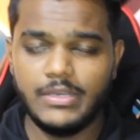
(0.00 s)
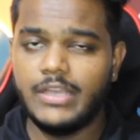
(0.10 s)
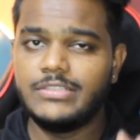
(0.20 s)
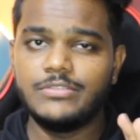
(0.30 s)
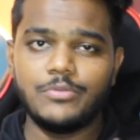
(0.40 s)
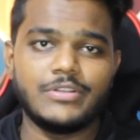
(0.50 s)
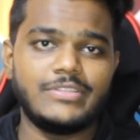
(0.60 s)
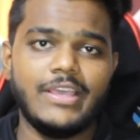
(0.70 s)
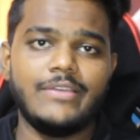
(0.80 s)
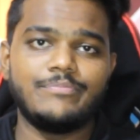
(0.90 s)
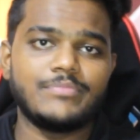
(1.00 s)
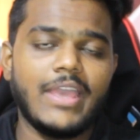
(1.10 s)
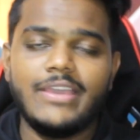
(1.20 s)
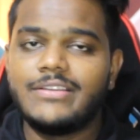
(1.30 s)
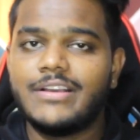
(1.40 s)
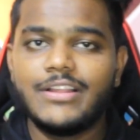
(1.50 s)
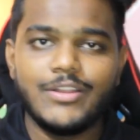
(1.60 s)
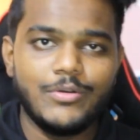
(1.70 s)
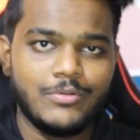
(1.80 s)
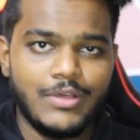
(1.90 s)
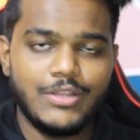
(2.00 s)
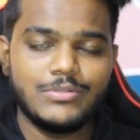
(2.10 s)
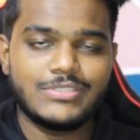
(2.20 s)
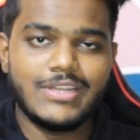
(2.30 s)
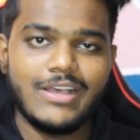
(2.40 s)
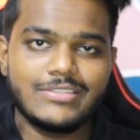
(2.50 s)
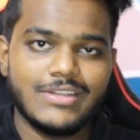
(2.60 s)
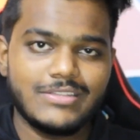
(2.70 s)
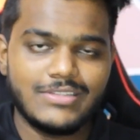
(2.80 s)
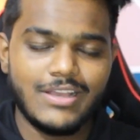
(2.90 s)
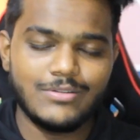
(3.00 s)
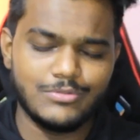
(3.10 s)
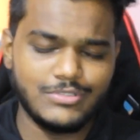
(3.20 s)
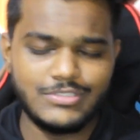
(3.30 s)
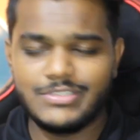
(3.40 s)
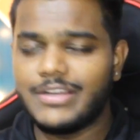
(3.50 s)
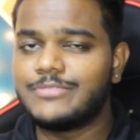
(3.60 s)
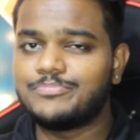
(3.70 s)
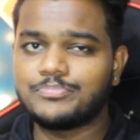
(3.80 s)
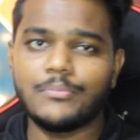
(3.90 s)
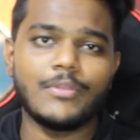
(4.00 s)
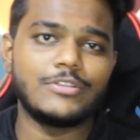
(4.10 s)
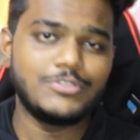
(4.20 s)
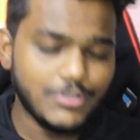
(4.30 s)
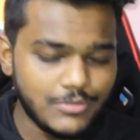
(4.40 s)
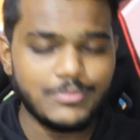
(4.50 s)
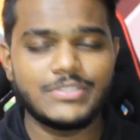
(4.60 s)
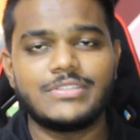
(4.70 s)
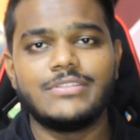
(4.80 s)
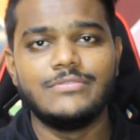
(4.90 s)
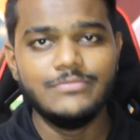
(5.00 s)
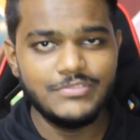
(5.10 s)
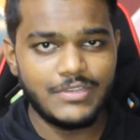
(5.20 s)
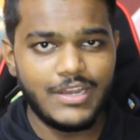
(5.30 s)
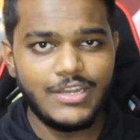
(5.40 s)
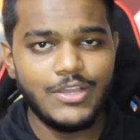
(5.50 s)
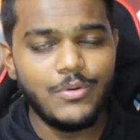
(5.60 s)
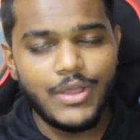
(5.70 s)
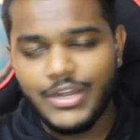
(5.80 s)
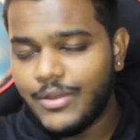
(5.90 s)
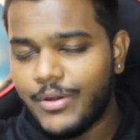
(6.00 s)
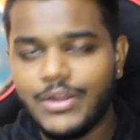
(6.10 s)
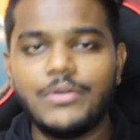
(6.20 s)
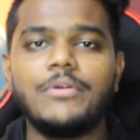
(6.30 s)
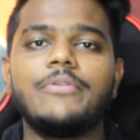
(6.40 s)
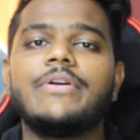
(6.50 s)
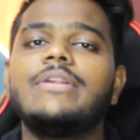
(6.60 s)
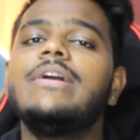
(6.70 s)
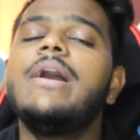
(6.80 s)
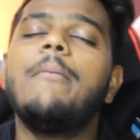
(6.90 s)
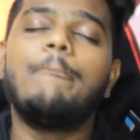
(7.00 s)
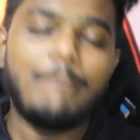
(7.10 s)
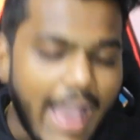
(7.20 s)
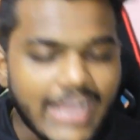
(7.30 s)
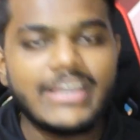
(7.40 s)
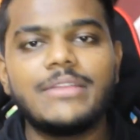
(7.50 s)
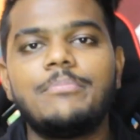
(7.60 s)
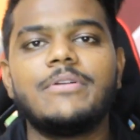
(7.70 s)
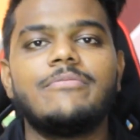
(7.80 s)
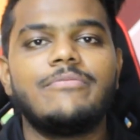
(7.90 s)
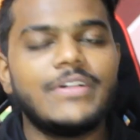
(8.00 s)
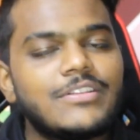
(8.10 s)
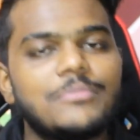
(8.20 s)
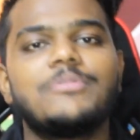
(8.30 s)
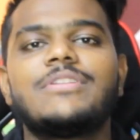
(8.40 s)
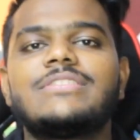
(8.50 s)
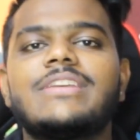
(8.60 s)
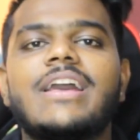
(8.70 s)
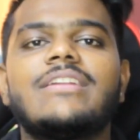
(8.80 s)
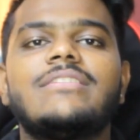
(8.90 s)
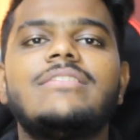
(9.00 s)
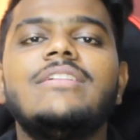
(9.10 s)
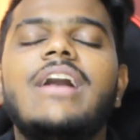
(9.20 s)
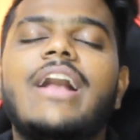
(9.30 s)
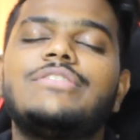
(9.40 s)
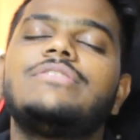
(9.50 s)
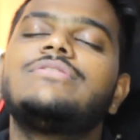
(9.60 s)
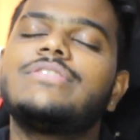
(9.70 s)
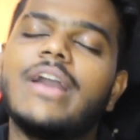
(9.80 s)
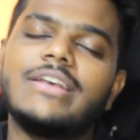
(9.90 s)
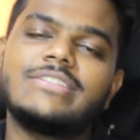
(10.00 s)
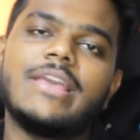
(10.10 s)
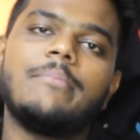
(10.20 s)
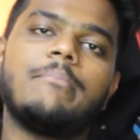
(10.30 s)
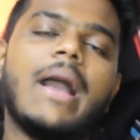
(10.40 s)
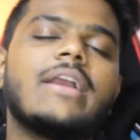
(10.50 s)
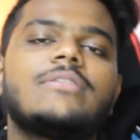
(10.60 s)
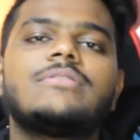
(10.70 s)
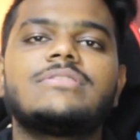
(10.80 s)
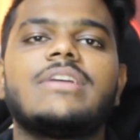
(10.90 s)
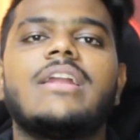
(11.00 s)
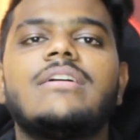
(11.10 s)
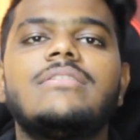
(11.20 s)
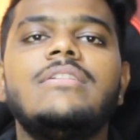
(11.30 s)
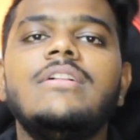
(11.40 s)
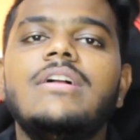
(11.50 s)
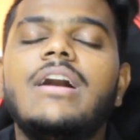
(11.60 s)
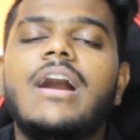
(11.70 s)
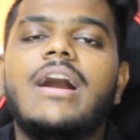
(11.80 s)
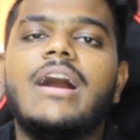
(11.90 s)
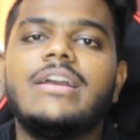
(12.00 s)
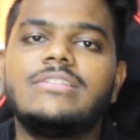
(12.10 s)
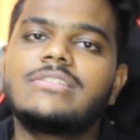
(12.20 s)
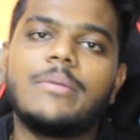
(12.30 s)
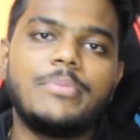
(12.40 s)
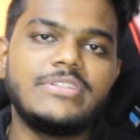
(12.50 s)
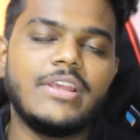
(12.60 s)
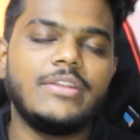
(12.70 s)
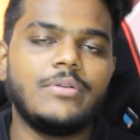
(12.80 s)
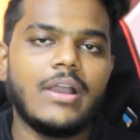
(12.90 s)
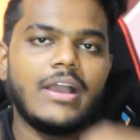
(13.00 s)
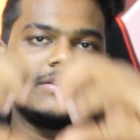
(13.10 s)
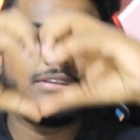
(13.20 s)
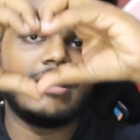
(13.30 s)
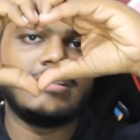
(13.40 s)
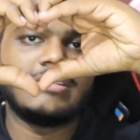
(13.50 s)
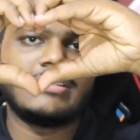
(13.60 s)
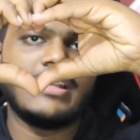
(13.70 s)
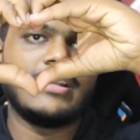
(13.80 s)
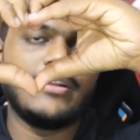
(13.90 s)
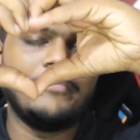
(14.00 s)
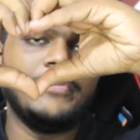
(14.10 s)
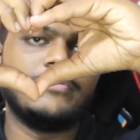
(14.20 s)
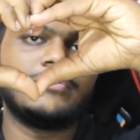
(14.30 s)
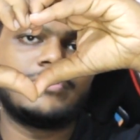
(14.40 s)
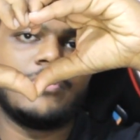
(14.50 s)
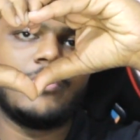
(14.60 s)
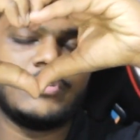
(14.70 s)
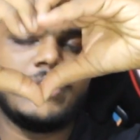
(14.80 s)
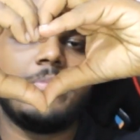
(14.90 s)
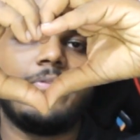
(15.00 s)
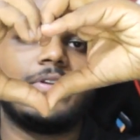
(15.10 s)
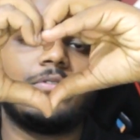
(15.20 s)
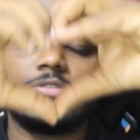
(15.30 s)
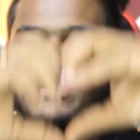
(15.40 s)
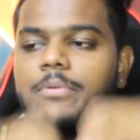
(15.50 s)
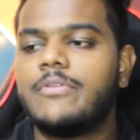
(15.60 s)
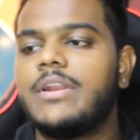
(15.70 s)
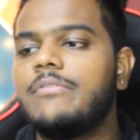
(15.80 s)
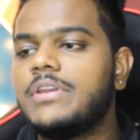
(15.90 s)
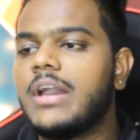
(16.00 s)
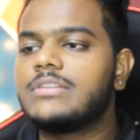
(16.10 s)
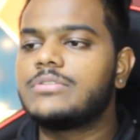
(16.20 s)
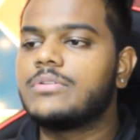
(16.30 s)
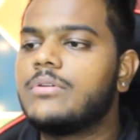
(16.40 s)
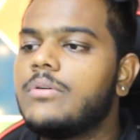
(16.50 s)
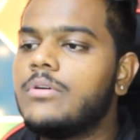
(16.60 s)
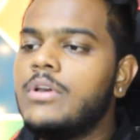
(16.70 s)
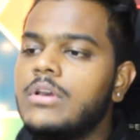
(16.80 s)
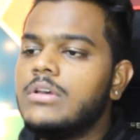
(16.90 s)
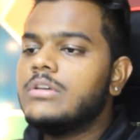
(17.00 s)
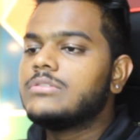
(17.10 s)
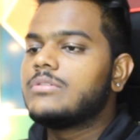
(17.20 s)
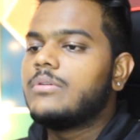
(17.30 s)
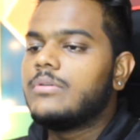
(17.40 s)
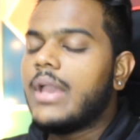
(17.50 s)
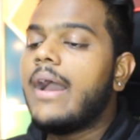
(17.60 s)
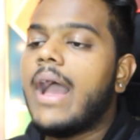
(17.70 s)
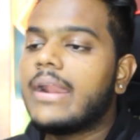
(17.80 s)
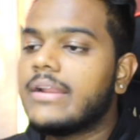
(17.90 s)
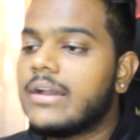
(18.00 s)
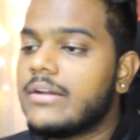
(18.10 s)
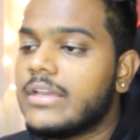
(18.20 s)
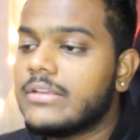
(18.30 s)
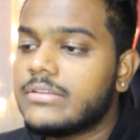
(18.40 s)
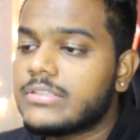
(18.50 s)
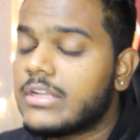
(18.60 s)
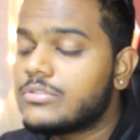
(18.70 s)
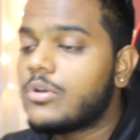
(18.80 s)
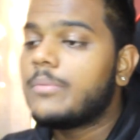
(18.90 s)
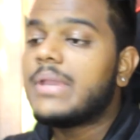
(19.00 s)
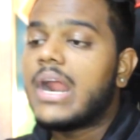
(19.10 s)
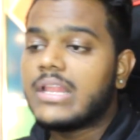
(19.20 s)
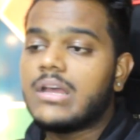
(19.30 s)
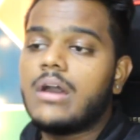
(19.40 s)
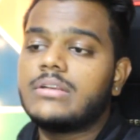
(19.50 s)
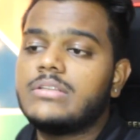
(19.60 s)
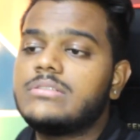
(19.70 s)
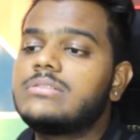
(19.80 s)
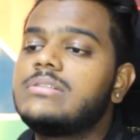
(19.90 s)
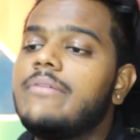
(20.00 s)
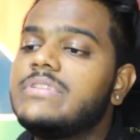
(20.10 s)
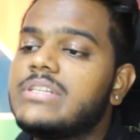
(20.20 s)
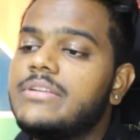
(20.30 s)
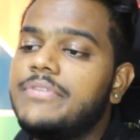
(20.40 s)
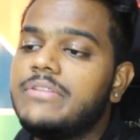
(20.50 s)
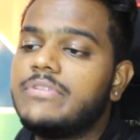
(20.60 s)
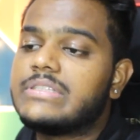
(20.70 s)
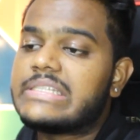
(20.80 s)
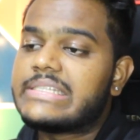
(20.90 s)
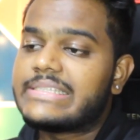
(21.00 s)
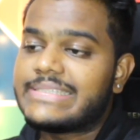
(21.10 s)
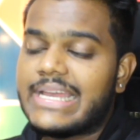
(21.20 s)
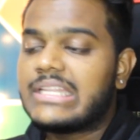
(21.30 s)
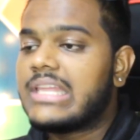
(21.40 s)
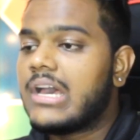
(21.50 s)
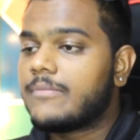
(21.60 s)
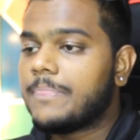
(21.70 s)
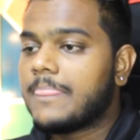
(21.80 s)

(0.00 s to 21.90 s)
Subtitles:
I just want to say, hey, hello, slah, slah, slah, Kurdistan, chun person, hello, everyone, Packer Bim, welcome to the channel. And since you guys came back to the channel, I just appreciate you guys, and I just like love you. So, Koshamavan, love you guys to the core. So, yeah, and there is going to be another artist, NAVID ZARDI feat with Xatar.